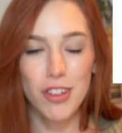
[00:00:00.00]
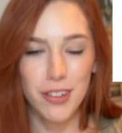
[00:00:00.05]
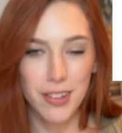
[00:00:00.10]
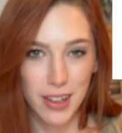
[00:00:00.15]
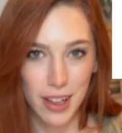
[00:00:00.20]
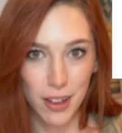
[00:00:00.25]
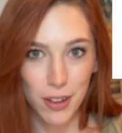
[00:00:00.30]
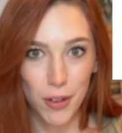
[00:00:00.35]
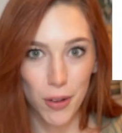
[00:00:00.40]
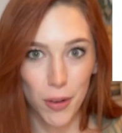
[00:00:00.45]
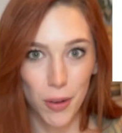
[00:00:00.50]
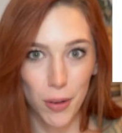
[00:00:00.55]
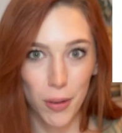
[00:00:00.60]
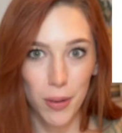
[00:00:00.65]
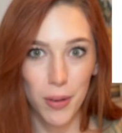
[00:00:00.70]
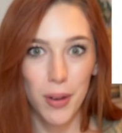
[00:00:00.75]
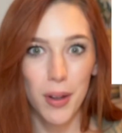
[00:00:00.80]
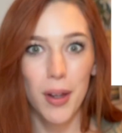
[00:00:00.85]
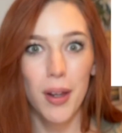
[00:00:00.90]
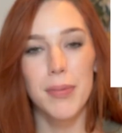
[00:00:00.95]
nickel
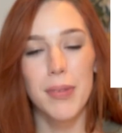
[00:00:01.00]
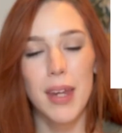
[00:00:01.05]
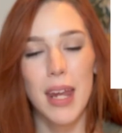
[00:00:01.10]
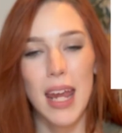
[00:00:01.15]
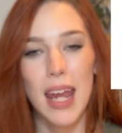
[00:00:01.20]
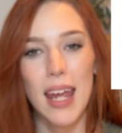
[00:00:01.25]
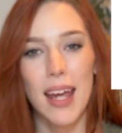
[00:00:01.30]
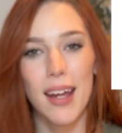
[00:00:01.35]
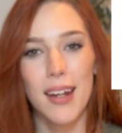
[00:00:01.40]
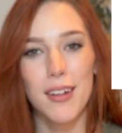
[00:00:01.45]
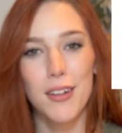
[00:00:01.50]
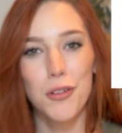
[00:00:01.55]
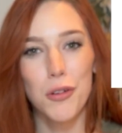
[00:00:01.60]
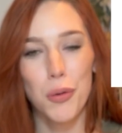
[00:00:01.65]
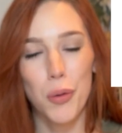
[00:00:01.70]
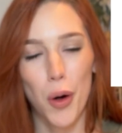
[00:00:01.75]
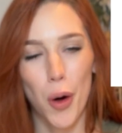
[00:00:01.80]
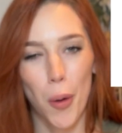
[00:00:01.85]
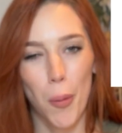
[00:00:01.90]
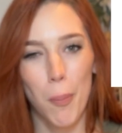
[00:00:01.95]
and
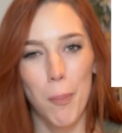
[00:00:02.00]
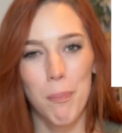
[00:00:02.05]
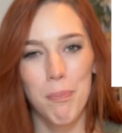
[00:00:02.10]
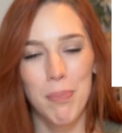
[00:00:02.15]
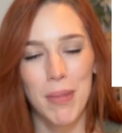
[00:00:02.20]
chrome.